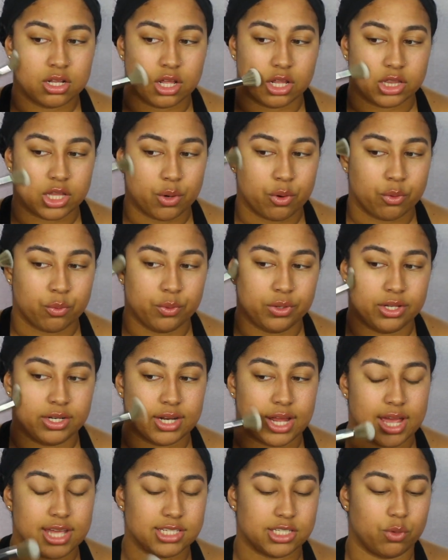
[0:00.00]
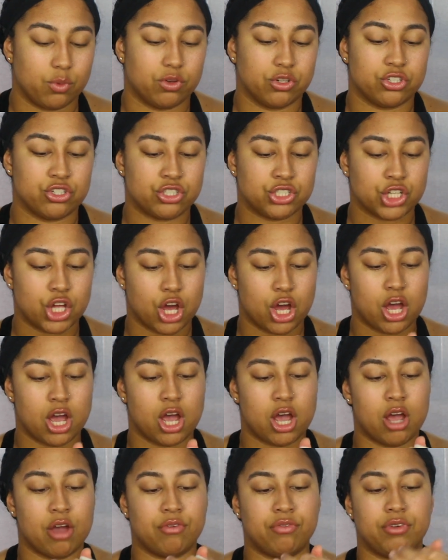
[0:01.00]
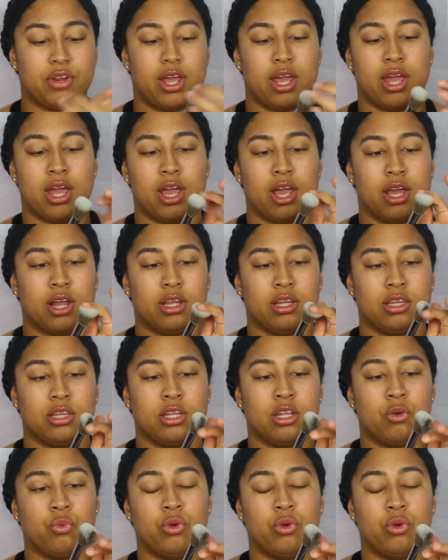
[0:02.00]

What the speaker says: that they were really nice, they were soft and